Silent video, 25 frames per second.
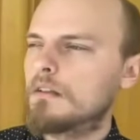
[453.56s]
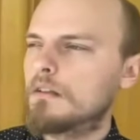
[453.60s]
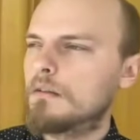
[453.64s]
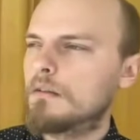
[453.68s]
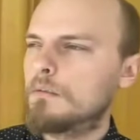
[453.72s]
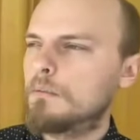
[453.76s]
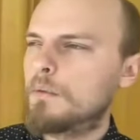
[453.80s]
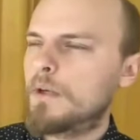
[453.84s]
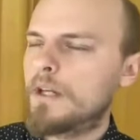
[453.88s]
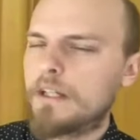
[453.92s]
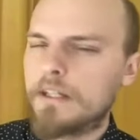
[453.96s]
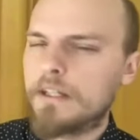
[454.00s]

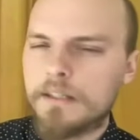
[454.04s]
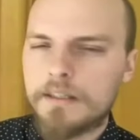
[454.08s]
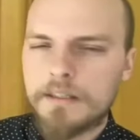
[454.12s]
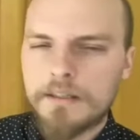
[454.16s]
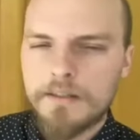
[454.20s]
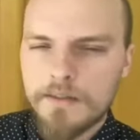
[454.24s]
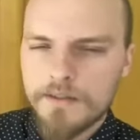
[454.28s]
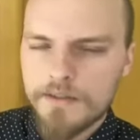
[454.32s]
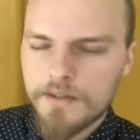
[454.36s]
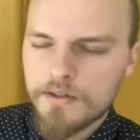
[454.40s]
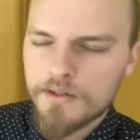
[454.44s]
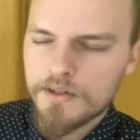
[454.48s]
Wait,
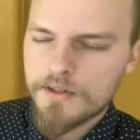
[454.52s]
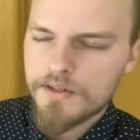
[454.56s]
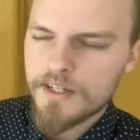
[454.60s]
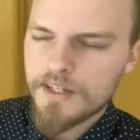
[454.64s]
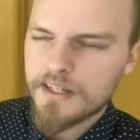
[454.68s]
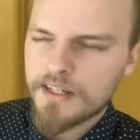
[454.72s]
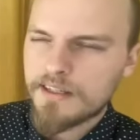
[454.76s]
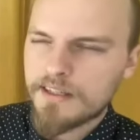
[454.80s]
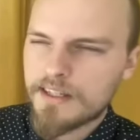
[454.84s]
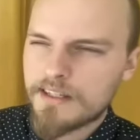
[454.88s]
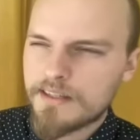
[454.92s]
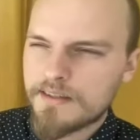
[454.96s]
so you're
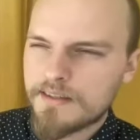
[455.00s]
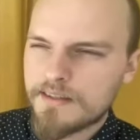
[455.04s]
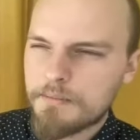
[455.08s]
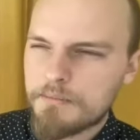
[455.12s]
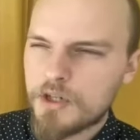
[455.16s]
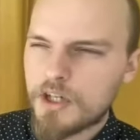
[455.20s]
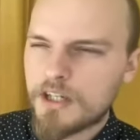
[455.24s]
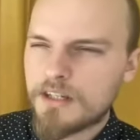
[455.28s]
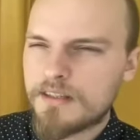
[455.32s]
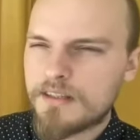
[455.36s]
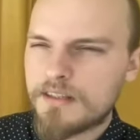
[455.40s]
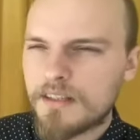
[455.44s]
saying that
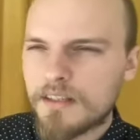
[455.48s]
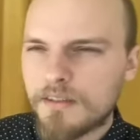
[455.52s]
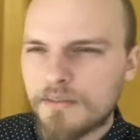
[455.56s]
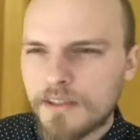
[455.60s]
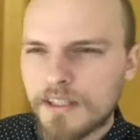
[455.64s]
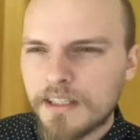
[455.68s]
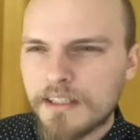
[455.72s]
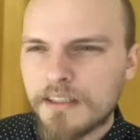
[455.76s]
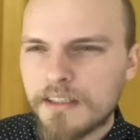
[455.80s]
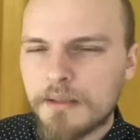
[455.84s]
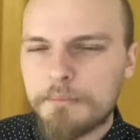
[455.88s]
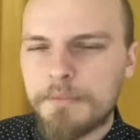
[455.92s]

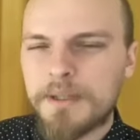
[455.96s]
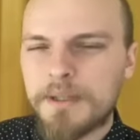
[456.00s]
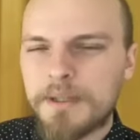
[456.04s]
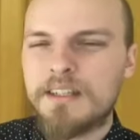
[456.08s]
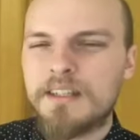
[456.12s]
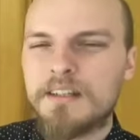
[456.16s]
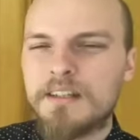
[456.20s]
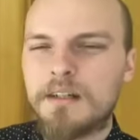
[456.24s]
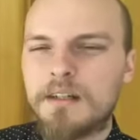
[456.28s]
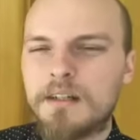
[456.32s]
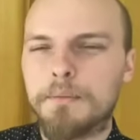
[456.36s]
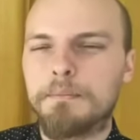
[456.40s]
subjectivity and
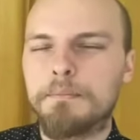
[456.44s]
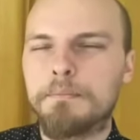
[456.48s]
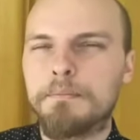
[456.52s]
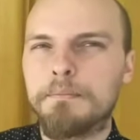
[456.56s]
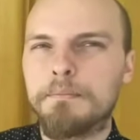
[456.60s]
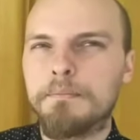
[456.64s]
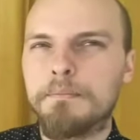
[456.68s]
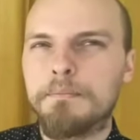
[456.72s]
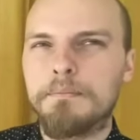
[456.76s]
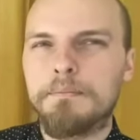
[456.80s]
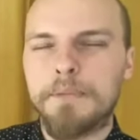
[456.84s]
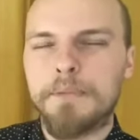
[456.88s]
opinion are
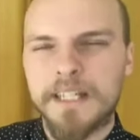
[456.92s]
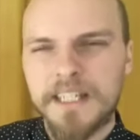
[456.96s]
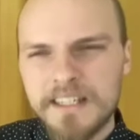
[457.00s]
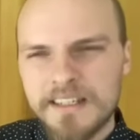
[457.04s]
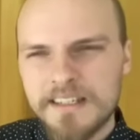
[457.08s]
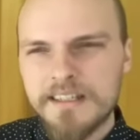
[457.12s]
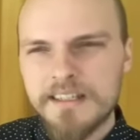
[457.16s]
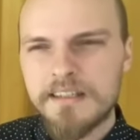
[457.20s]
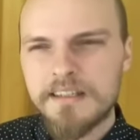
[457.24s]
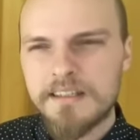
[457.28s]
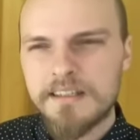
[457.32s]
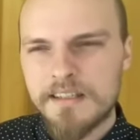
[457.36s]

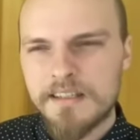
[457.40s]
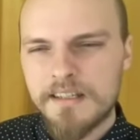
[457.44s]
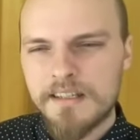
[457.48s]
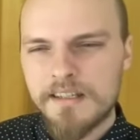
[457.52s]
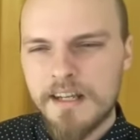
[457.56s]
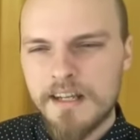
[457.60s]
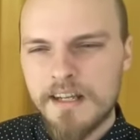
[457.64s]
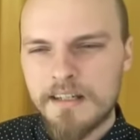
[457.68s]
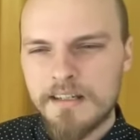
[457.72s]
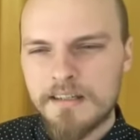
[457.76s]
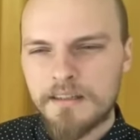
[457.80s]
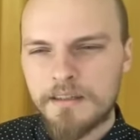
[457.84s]
baked into the
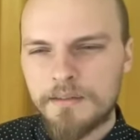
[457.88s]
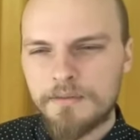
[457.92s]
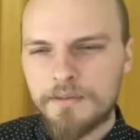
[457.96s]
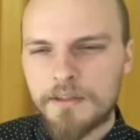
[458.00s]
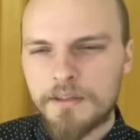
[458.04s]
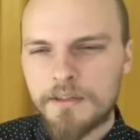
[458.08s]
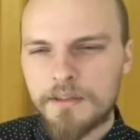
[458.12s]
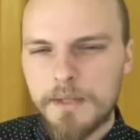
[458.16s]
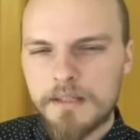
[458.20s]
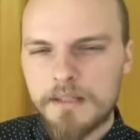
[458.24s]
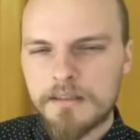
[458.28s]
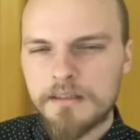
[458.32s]

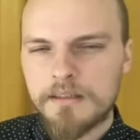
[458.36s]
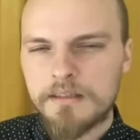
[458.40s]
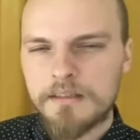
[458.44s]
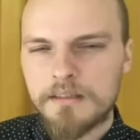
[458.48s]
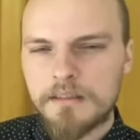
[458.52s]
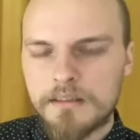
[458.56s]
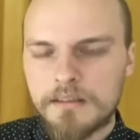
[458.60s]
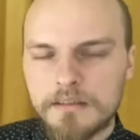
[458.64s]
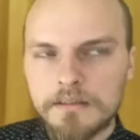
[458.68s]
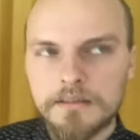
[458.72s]
scientific method?